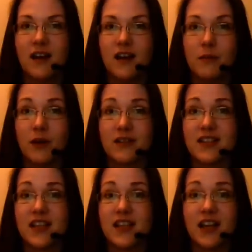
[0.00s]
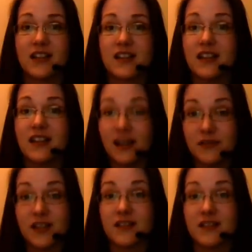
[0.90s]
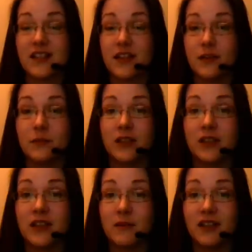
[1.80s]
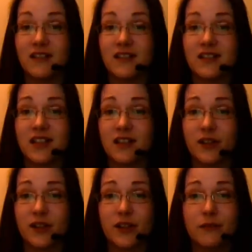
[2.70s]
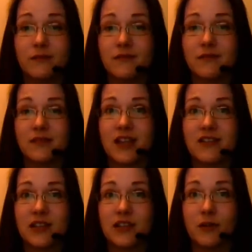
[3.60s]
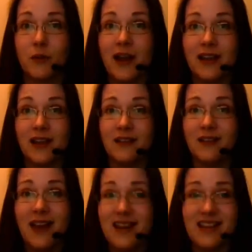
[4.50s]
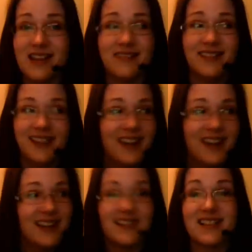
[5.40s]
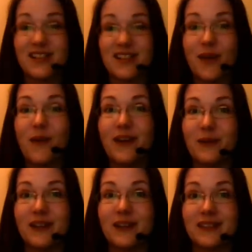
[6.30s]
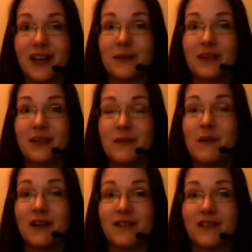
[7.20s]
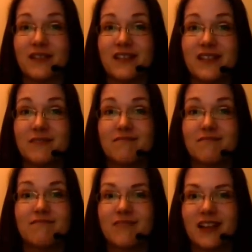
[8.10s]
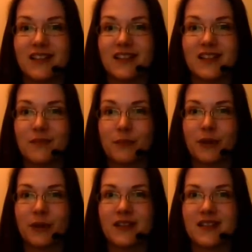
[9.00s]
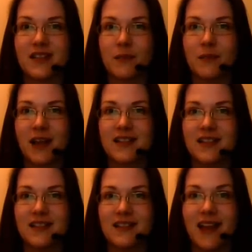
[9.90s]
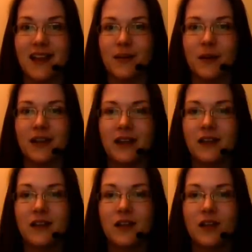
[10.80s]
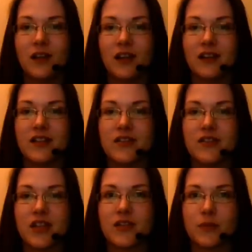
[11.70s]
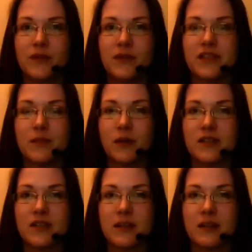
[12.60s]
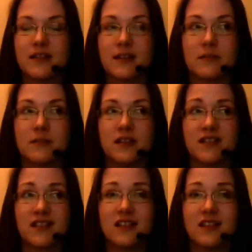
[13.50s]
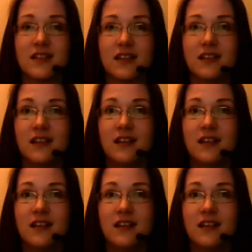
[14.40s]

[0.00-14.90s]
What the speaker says: policy and I left and sent them an email and said, look, there's not a way in there's just no way in the world that I'm going to be part of this and bring this to the masses in any way unless you change your privacy policy, because it's absolutely disgusting.